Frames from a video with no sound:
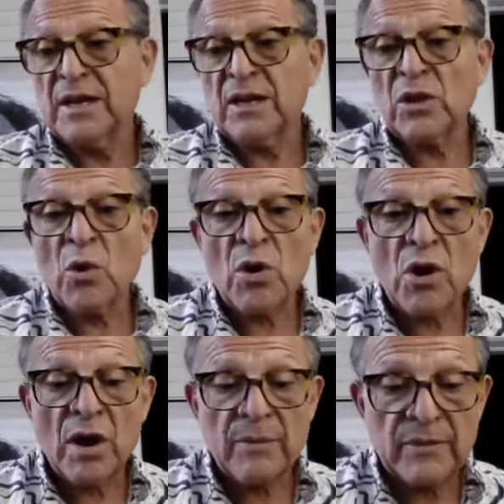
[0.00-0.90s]
a
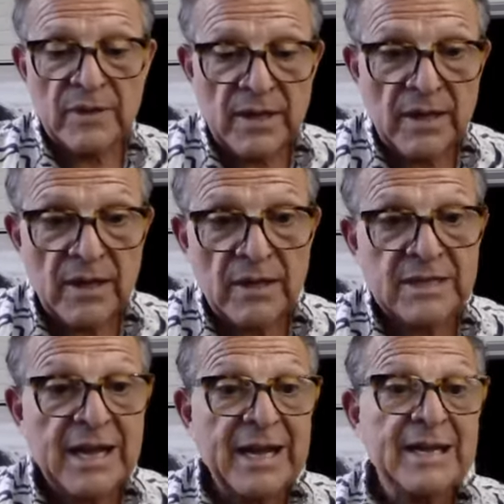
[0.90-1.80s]
low-carb
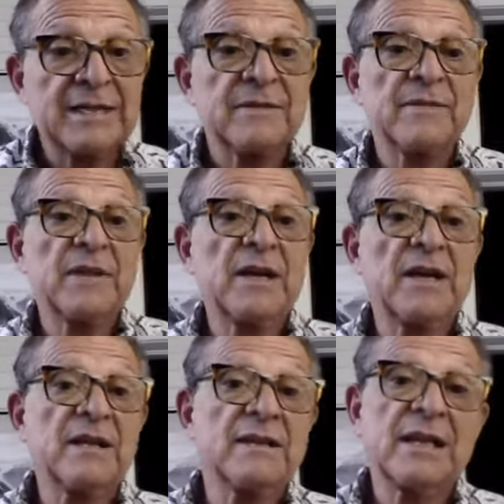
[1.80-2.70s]
diet.
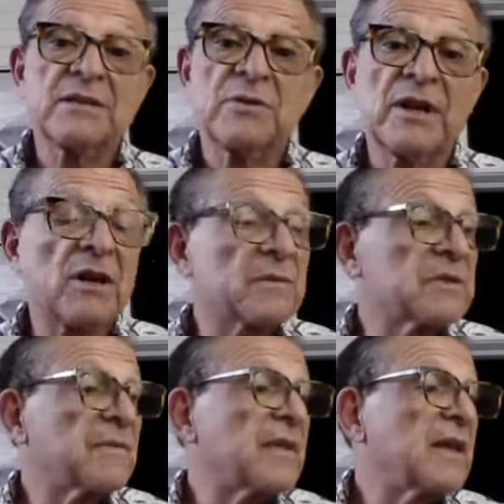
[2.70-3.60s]
That's what helps.